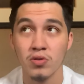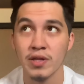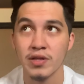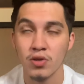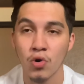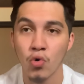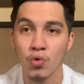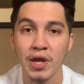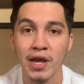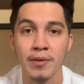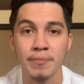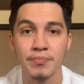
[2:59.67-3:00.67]
like the whole
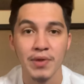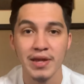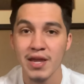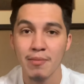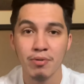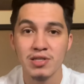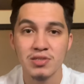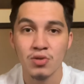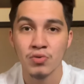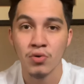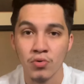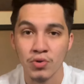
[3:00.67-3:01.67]
game. They can't play zone
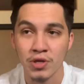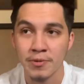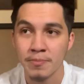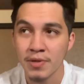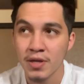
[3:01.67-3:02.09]
the game.